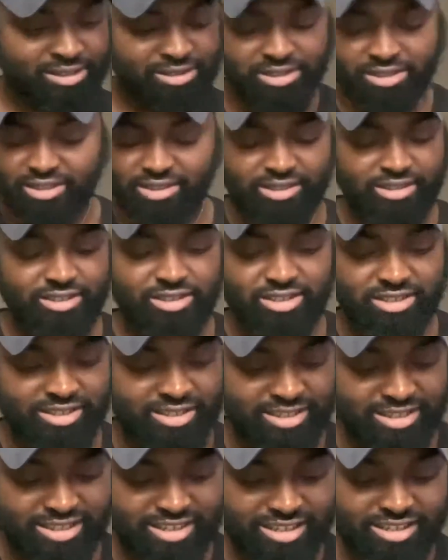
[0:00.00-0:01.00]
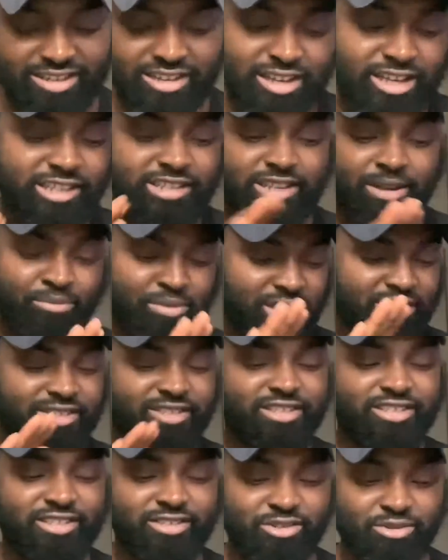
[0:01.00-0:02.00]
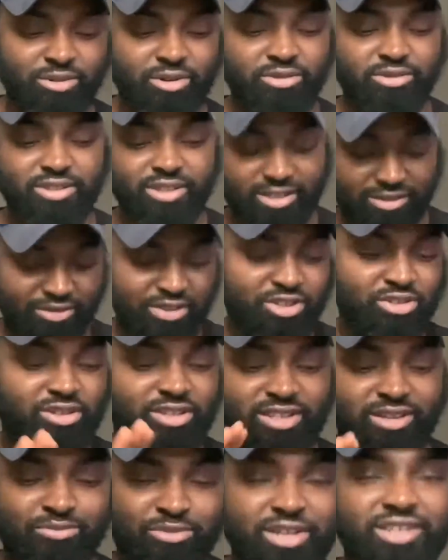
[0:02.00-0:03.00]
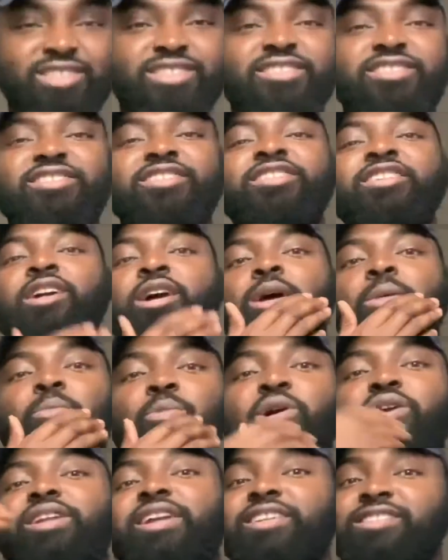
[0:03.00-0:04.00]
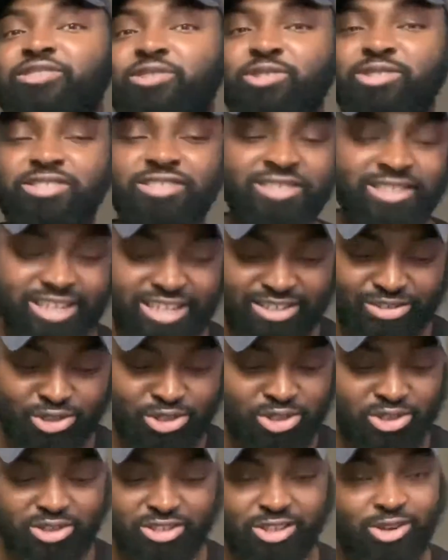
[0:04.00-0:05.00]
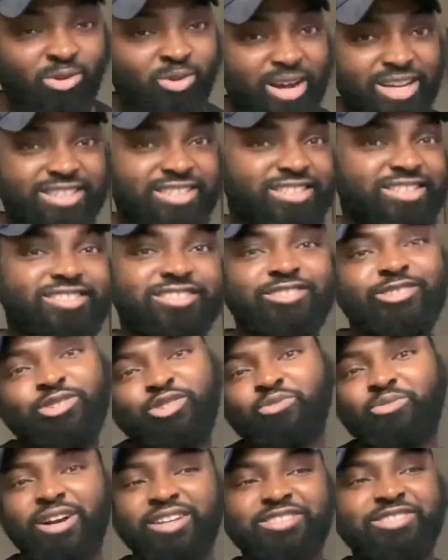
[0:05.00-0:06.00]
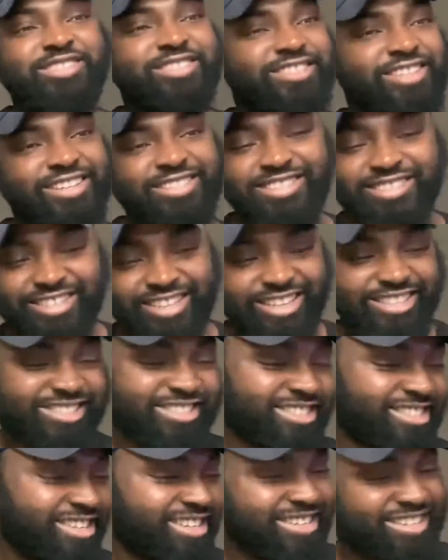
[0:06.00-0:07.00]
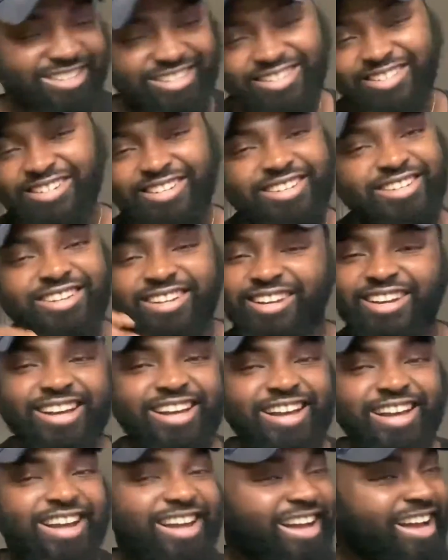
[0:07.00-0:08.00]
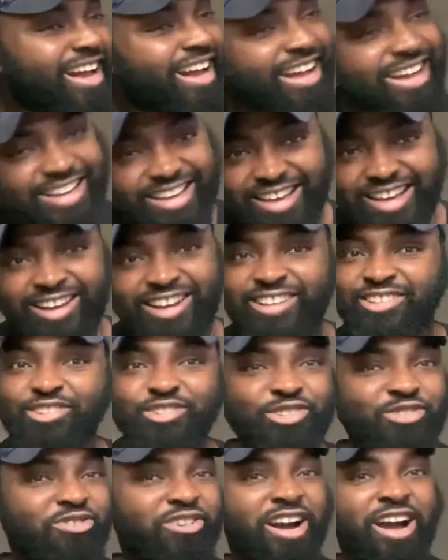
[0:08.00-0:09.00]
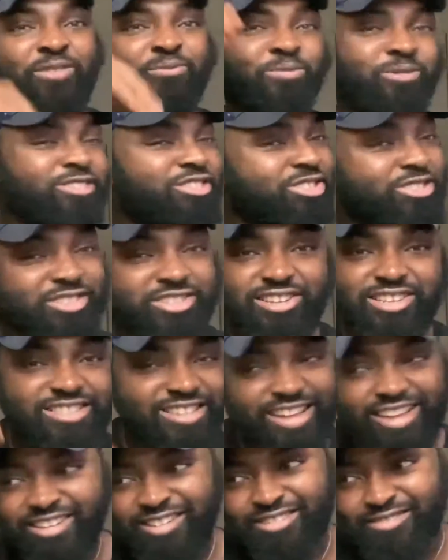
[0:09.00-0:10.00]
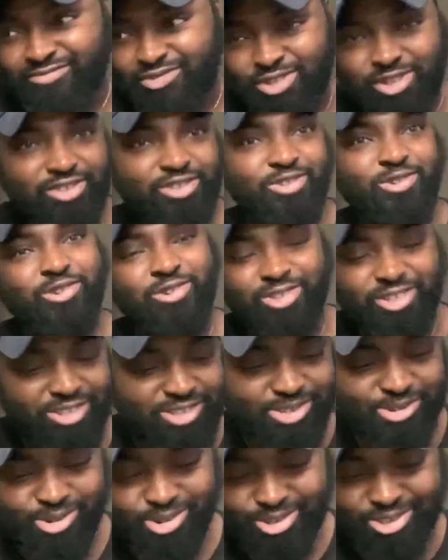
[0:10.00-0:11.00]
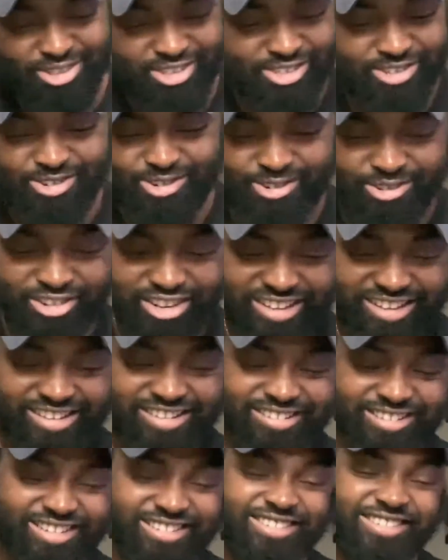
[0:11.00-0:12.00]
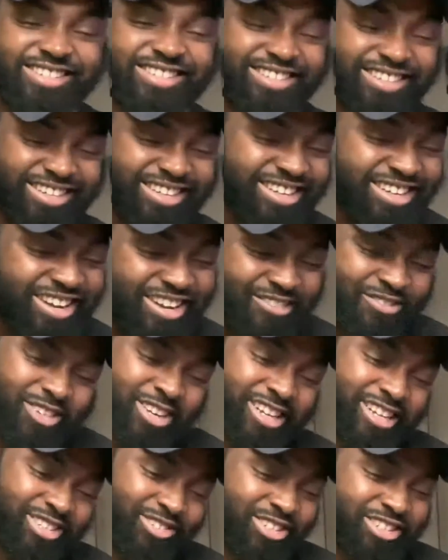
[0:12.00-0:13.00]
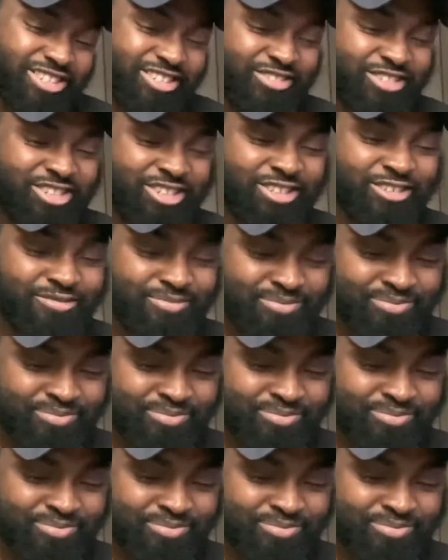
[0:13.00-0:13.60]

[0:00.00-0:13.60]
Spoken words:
It's just insane. It's amazing as well. This video is amazing. But let's go to the next video, the wedding. This woman just dancing here. I don't know what happened. She was just like, Just go, yeah. But let's watch the video.